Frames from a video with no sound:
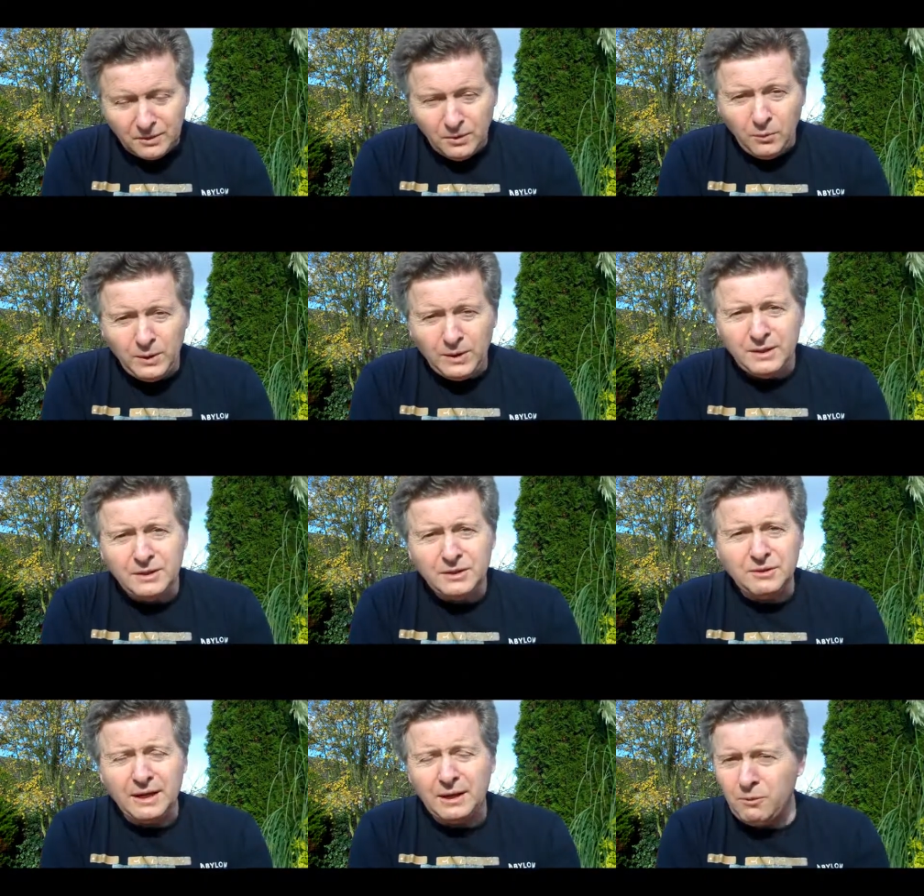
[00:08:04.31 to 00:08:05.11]
we could
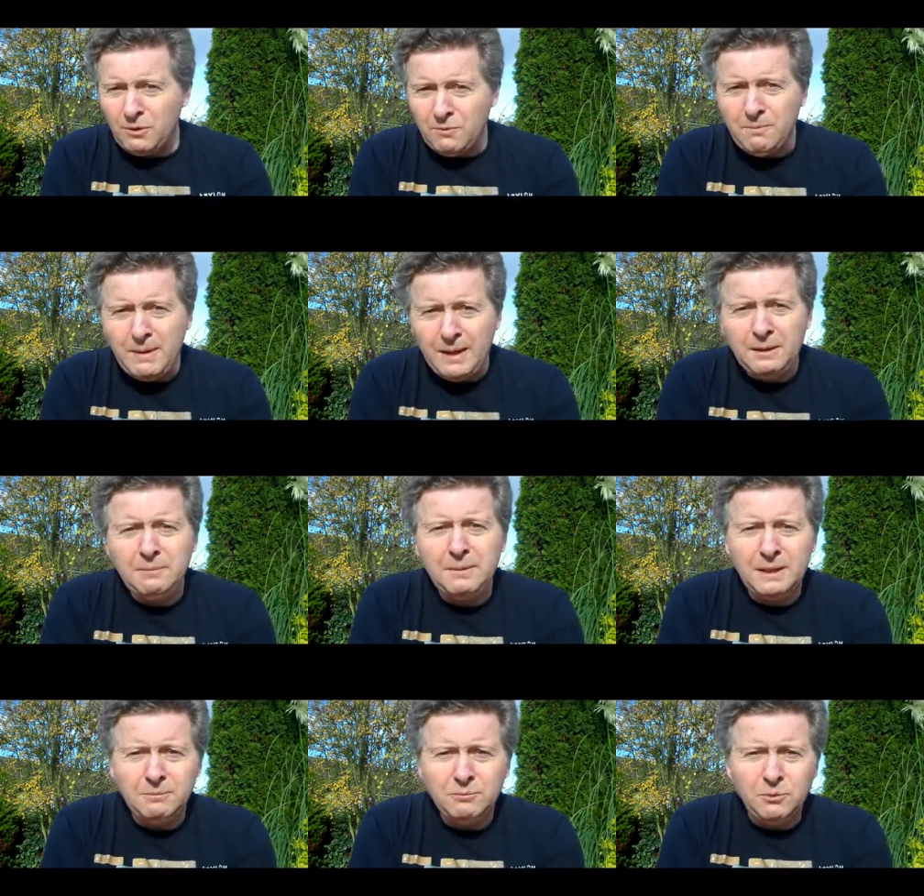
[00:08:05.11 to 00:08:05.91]
interact with many,
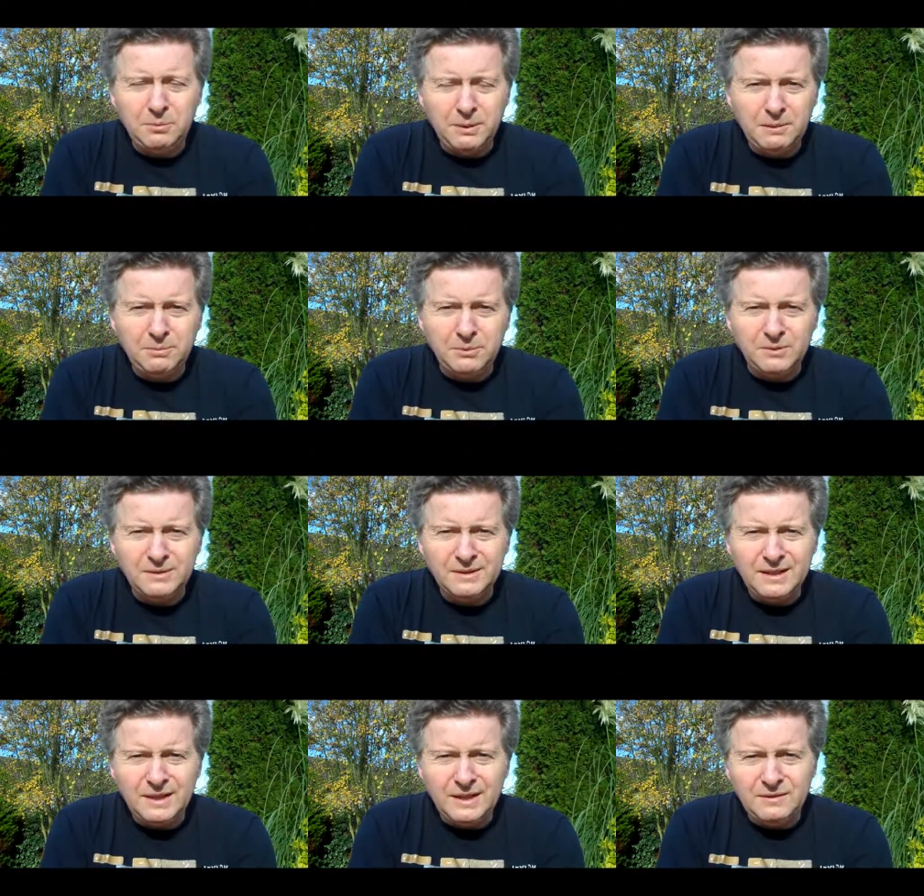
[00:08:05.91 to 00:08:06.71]
many more people
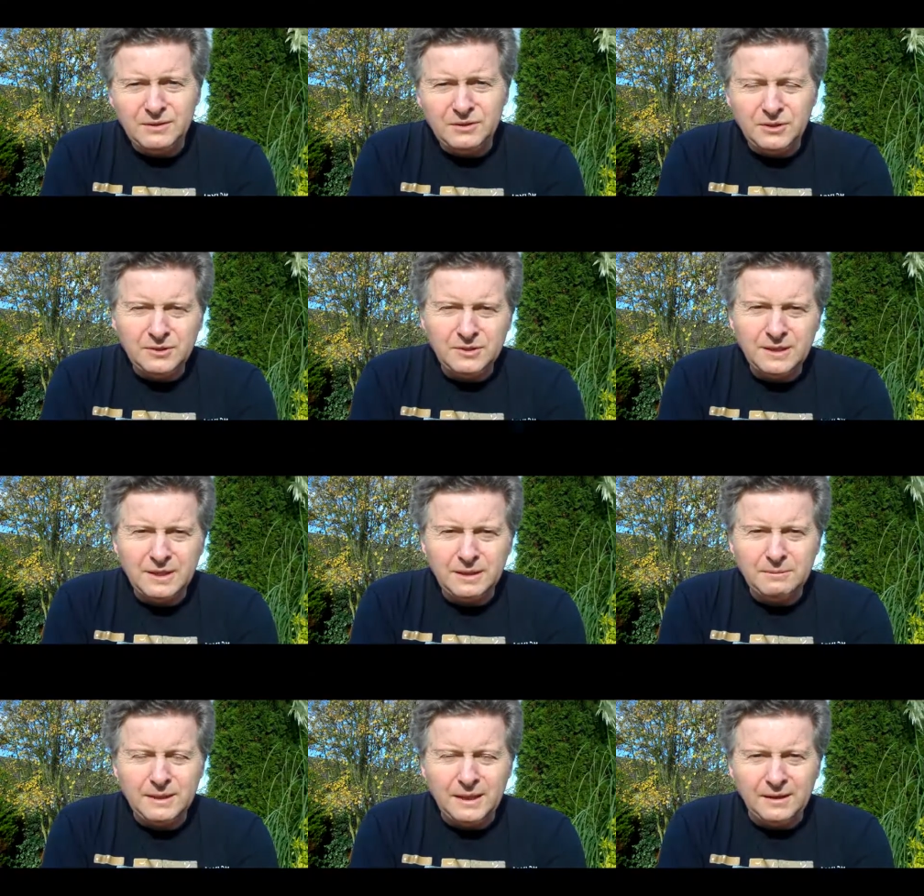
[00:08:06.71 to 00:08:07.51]
than choose to
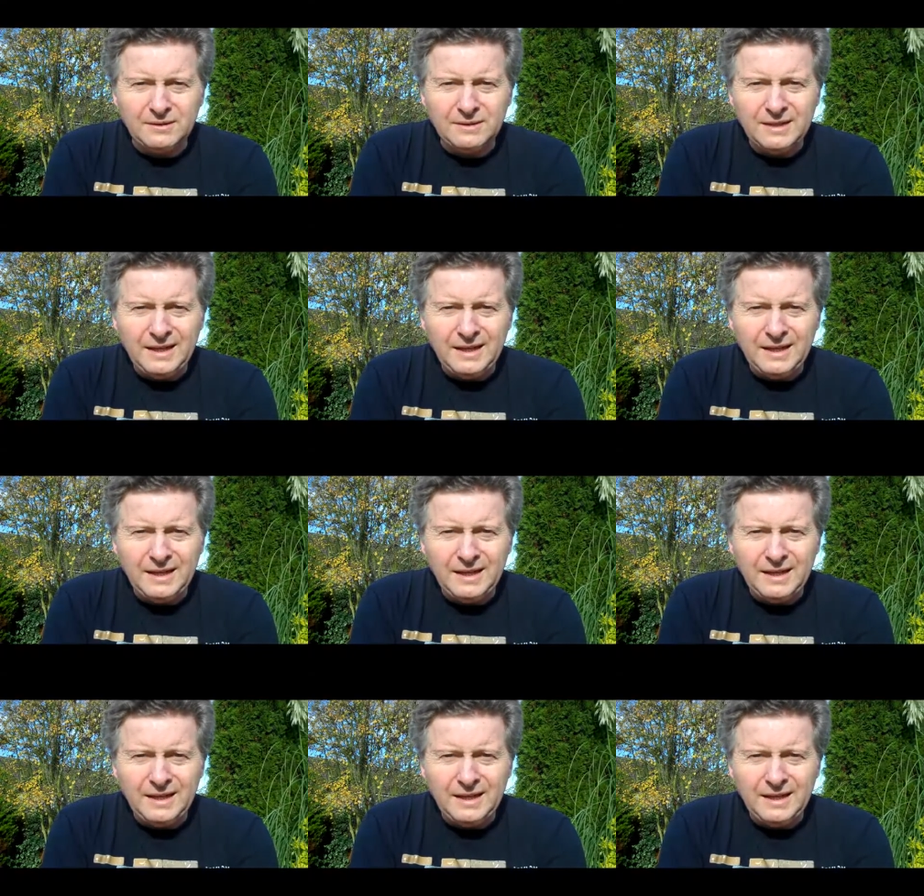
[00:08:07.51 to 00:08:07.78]
come down